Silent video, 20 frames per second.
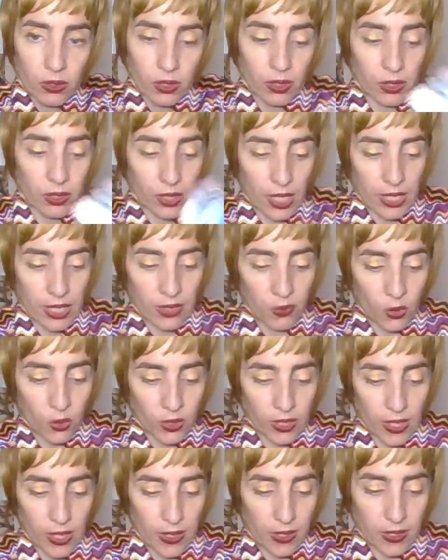That's what
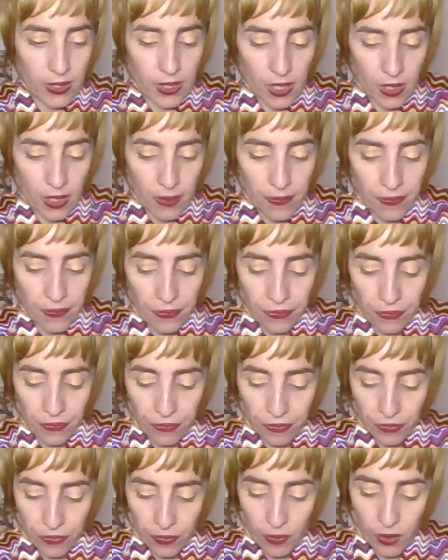I see
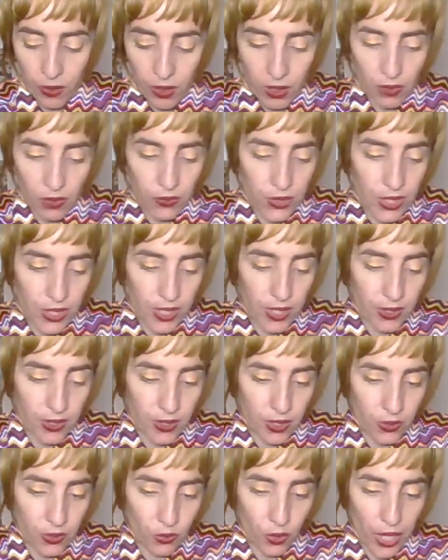with that
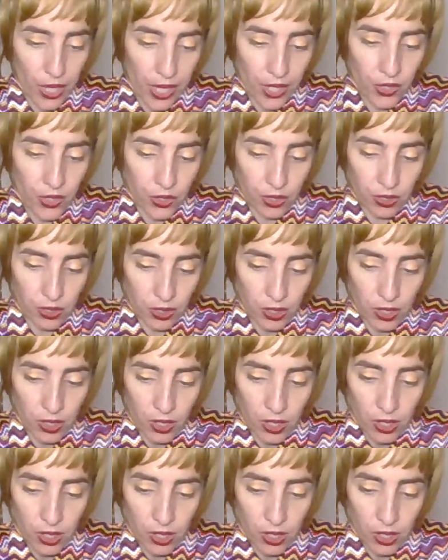situation.